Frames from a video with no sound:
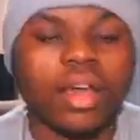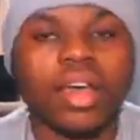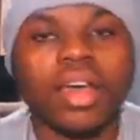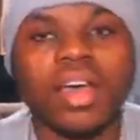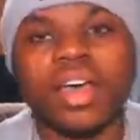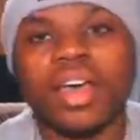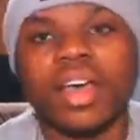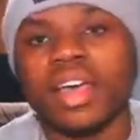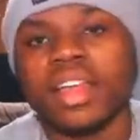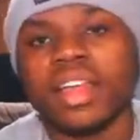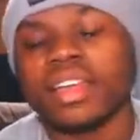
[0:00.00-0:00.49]

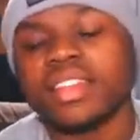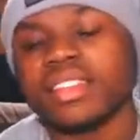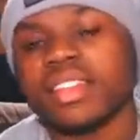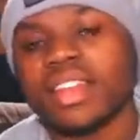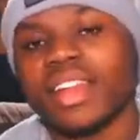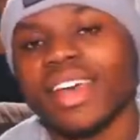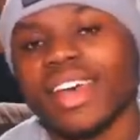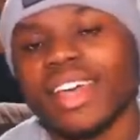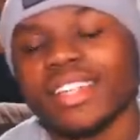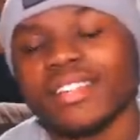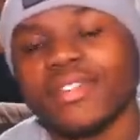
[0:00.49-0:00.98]
And in
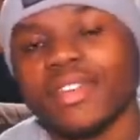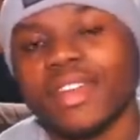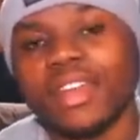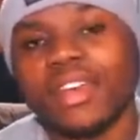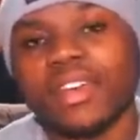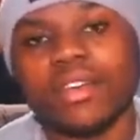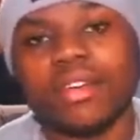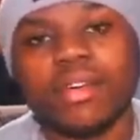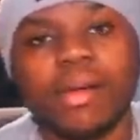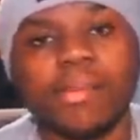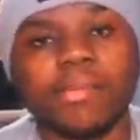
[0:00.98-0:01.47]
today's
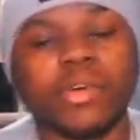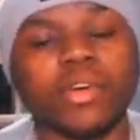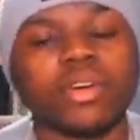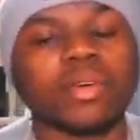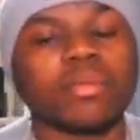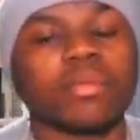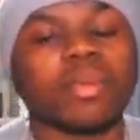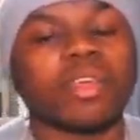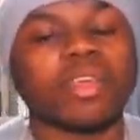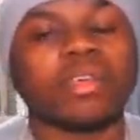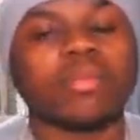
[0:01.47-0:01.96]
video, I'm going
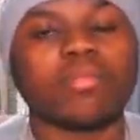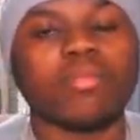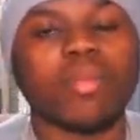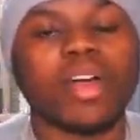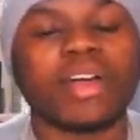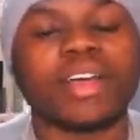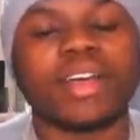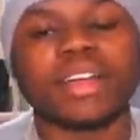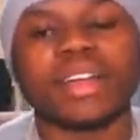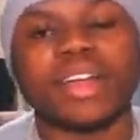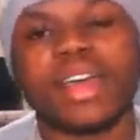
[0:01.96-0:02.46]
to be
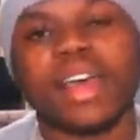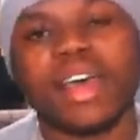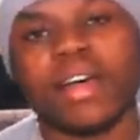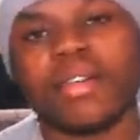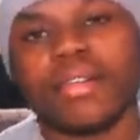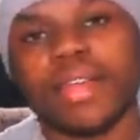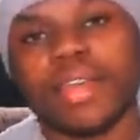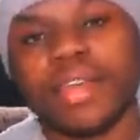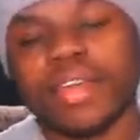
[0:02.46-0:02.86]
breaking down and